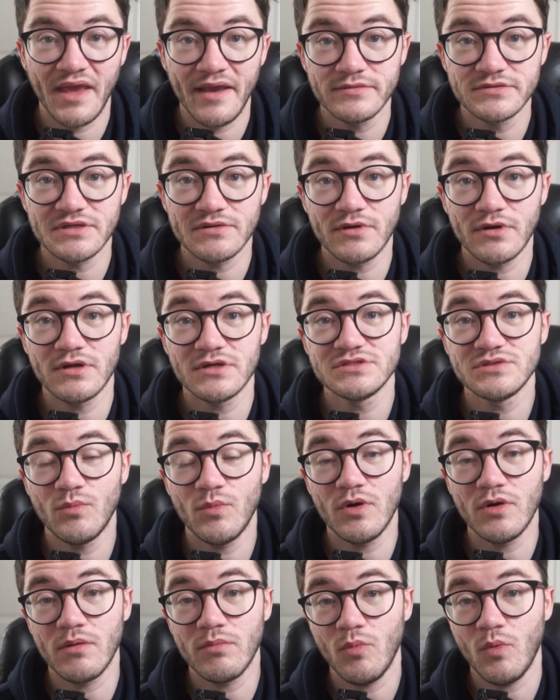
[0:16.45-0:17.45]
what's up guys, and
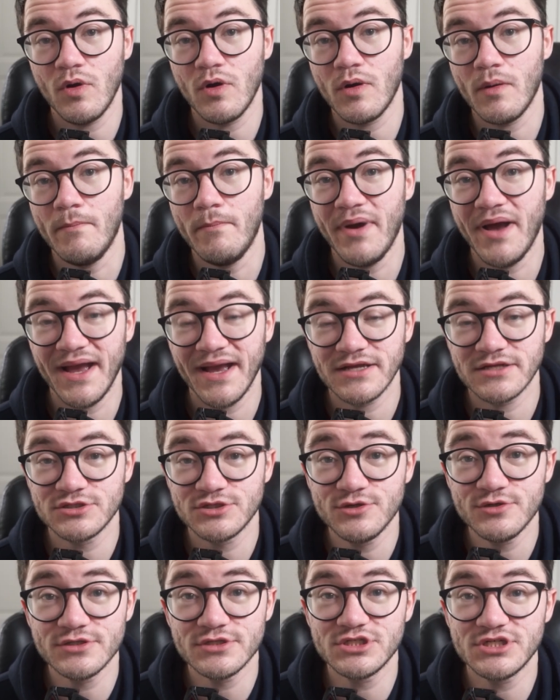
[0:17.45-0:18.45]
welcome back to
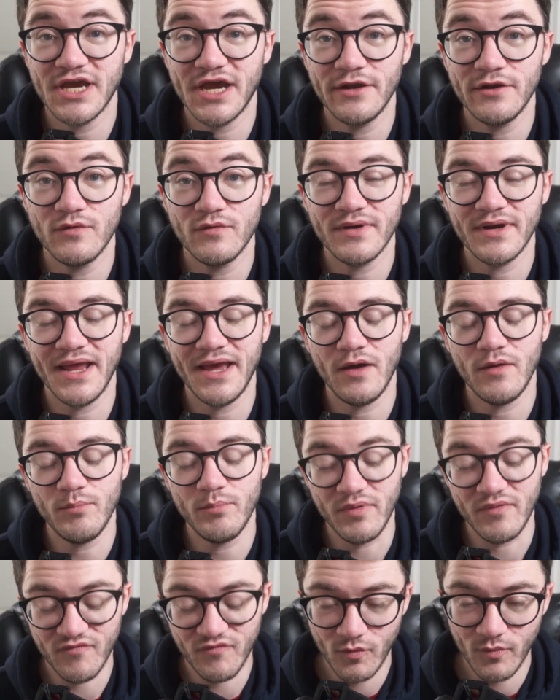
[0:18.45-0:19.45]
the channel. Now,
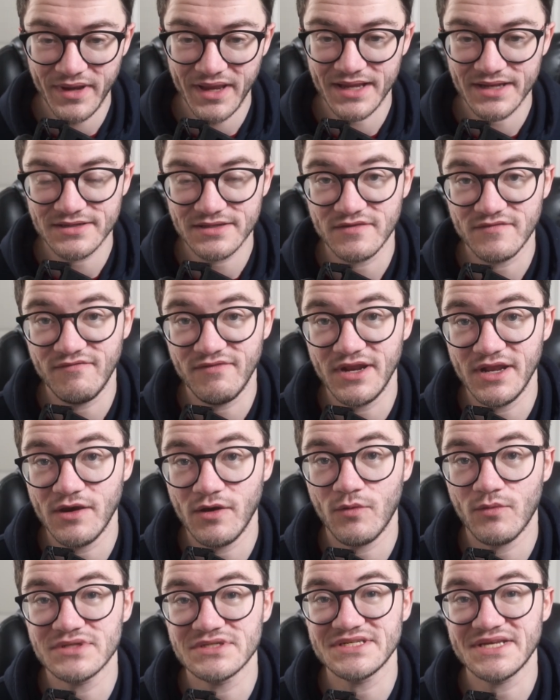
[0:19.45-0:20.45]
before we get into the video, I
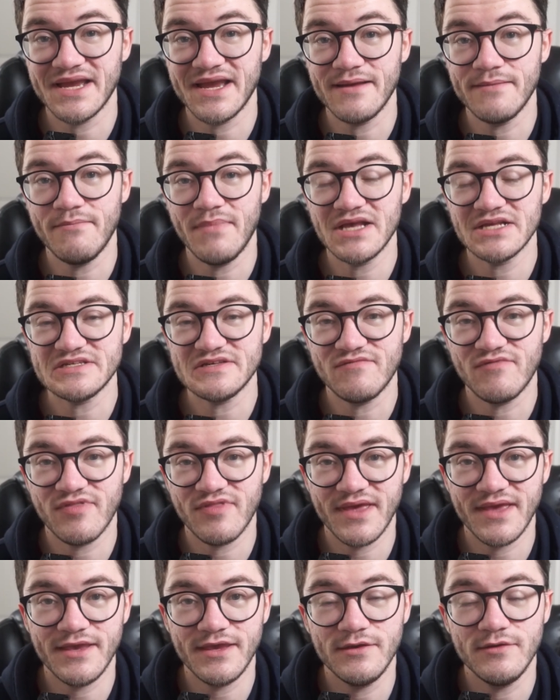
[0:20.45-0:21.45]
want to say a massive
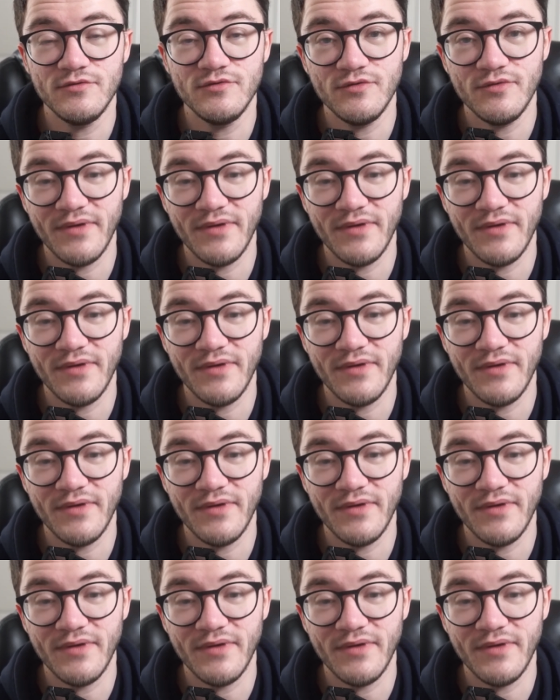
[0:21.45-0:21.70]
thank you to